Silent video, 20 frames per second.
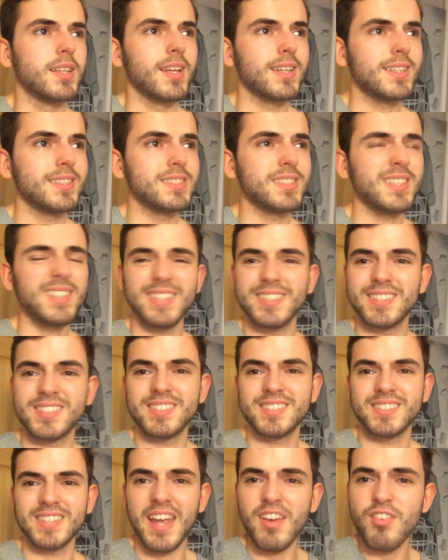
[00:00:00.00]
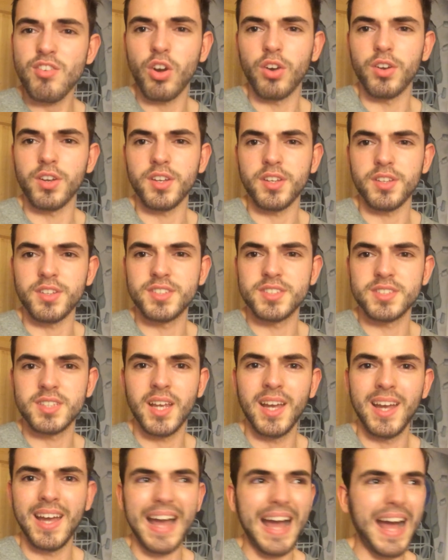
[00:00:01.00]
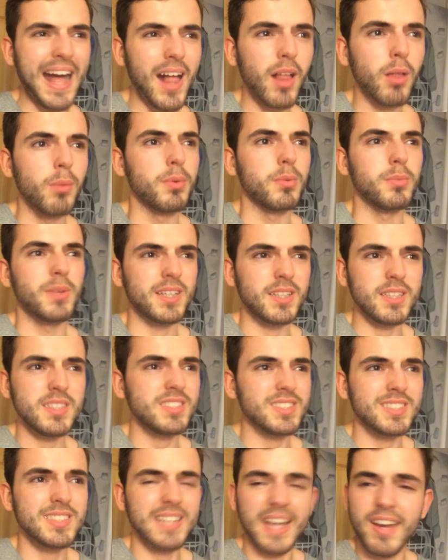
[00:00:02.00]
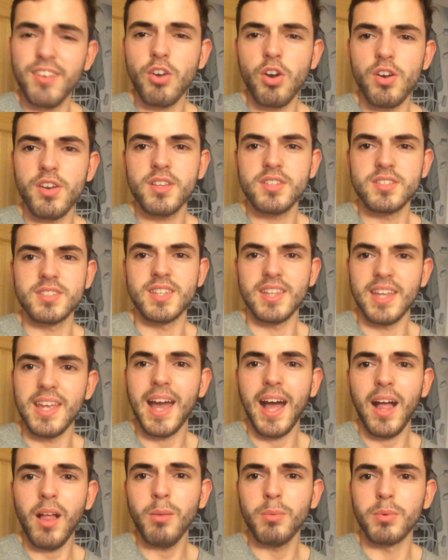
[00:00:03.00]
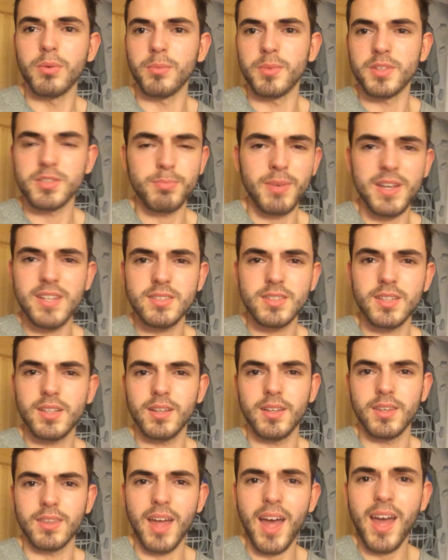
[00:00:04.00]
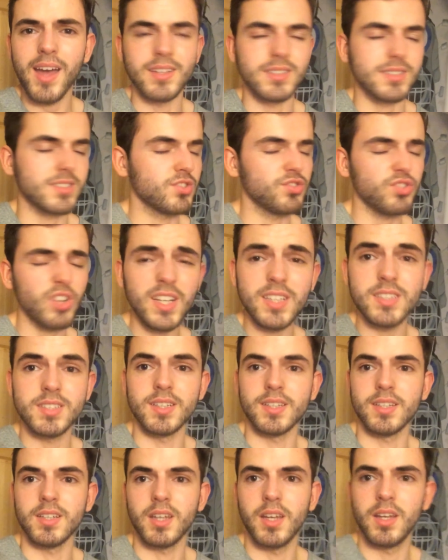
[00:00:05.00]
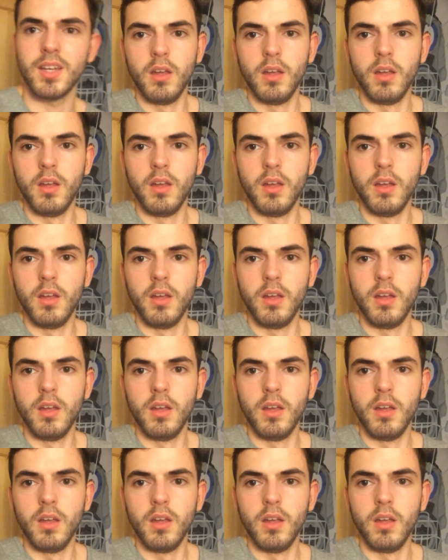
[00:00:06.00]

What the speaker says: Like, it's like a steroids album. Like, it's steroids the album. It's basically that. It's crazy.